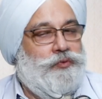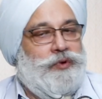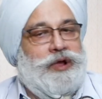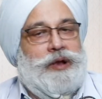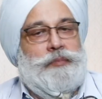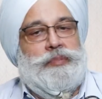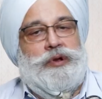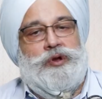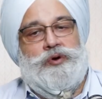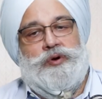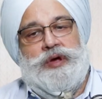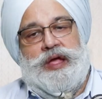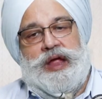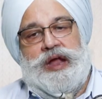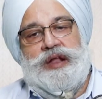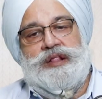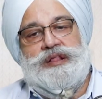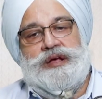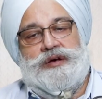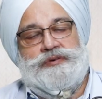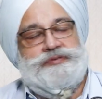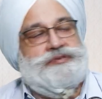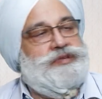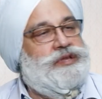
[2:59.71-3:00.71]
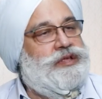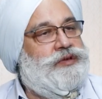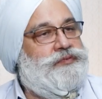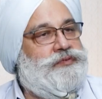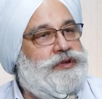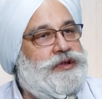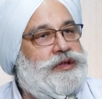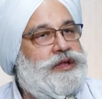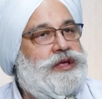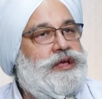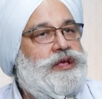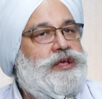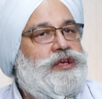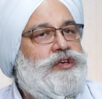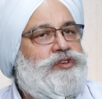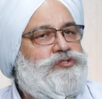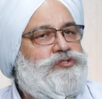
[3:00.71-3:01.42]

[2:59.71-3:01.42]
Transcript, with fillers: well below 8,000 even. Mm.